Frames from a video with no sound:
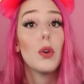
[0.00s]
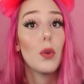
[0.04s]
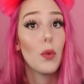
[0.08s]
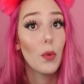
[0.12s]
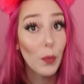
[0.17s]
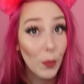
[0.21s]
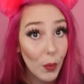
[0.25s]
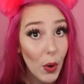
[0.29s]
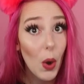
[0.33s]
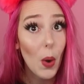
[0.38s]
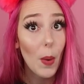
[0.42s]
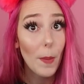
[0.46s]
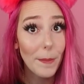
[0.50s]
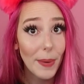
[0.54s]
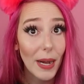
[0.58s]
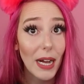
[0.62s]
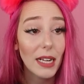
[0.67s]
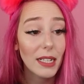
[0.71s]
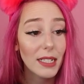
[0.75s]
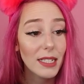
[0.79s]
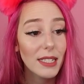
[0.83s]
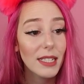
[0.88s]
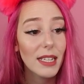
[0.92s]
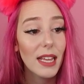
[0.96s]

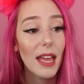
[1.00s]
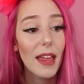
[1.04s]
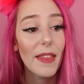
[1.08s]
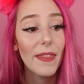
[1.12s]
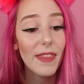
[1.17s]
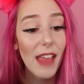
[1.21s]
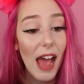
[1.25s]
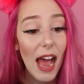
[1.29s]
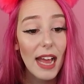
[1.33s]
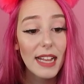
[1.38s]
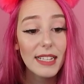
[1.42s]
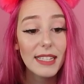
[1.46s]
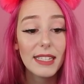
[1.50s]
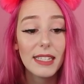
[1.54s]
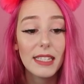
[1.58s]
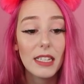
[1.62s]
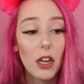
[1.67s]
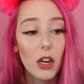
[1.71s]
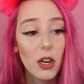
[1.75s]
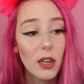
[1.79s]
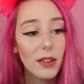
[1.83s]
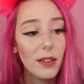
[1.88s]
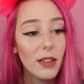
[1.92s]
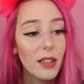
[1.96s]
Robux. That's,
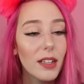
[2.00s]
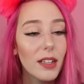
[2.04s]
or